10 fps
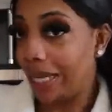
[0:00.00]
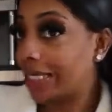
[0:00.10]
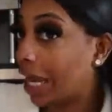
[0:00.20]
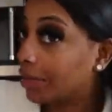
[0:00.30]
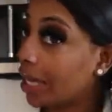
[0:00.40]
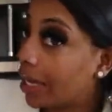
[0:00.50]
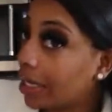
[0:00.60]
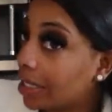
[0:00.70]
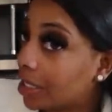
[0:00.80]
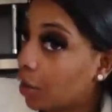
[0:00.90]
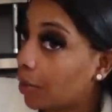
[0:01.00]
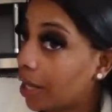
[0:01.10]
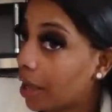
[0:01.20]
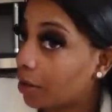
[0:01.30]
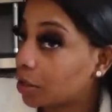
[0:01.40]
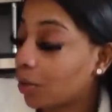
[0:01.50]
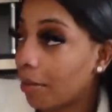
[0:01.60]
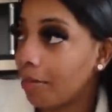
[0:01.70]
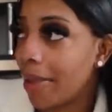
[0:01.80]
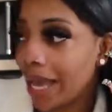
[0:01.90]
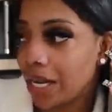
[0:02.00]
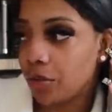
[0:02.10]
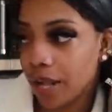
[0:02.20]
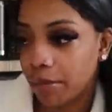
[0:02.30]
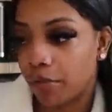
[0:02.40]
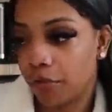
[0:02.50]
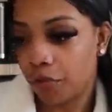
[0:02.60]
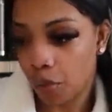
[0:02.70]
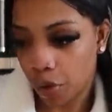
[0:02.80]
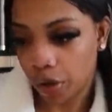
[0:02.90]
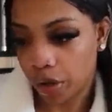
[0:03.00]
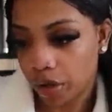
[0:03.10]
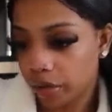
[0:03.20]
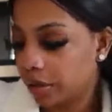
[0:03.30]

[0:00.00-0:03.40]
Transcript: yes, I'm taking this sew-in out, so I may do that before,